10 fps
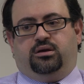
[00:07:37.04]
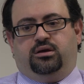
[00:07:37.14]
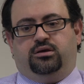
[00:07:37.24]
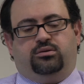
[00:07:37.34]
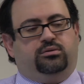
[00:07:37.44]

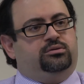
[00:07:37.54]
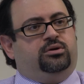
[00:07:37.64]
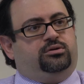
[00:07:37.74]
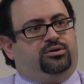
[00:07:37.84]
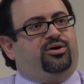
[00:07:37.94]
you would
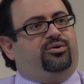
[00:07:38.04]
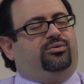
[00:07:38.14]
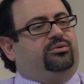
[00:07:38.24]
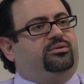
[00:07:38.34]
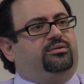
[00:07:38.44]
not
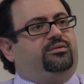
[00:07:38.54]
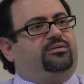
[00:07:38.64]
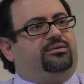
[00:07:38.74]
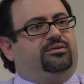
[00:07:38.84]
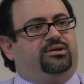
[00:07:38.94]
know
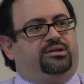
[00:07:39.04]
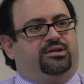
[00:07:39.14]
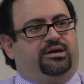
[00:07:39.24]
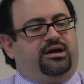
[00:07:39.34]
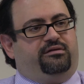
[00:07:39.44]
that
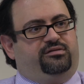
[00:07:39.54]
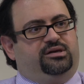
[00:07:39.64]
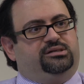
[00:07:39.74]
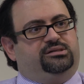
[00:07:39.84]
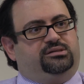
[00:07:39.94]
they have
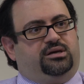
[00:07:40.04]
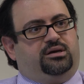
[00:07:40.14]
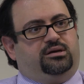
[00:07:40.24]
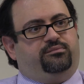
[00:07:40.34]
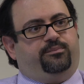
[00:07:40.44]
this
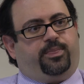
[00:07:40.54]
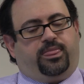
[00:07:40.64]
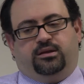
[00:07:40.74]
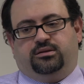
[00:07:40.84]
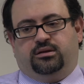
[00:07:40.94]

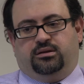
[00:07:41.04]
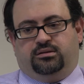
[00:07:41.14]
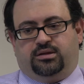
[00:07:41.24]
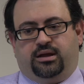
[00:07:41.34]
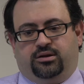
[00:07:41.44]

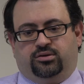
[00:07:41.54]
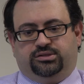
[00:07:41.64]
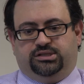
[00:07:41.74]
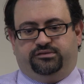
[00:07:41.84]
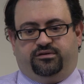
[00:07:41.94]

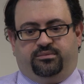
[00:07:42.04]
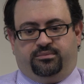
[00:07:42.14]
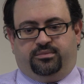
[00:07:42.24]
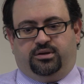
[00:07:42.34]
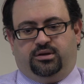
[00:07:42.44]
diagnosis from